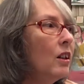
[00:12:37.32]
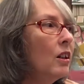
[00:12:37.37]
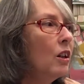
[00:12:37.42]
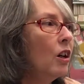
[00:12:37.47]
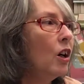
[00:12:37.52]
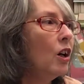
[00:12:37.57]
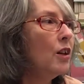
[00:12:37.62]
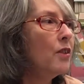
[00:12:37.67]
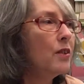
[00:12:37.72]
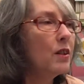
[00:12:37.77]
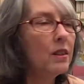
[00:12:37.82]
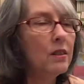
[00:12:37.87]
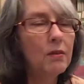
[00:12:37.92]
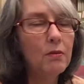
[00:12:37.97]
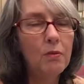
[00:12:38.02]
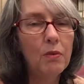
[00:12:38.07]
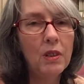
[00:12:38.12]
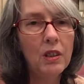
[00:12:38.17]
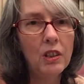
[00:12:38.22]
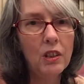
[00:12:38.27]
I then,
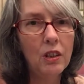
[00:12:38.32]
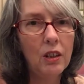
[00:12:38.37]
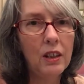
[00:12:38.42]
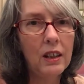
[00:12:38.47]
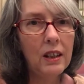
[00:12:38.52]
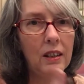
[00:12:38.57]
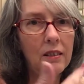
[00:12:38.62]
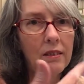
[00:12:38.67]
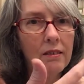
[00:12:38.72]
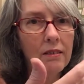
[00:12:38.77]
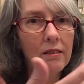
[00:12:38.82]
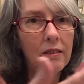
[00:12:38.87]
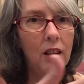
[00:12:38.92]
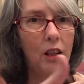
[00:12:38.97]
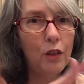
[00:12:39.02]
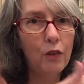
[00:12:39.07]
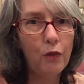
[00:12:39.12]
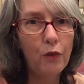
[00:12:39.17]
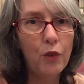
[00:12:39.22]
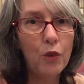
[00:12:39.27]
once I get a
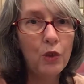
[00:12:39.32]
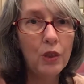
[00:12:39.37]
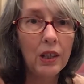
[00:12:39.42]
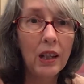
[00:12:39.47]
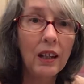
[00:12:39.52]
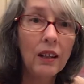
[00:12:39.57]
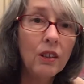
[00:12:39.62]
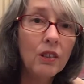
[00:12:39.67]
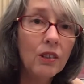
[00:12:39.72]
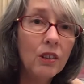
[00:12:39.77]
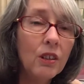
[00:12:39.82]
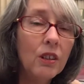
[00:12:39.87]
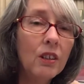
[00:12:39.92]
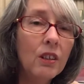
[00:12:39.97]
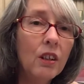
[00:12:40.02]
few sales on it,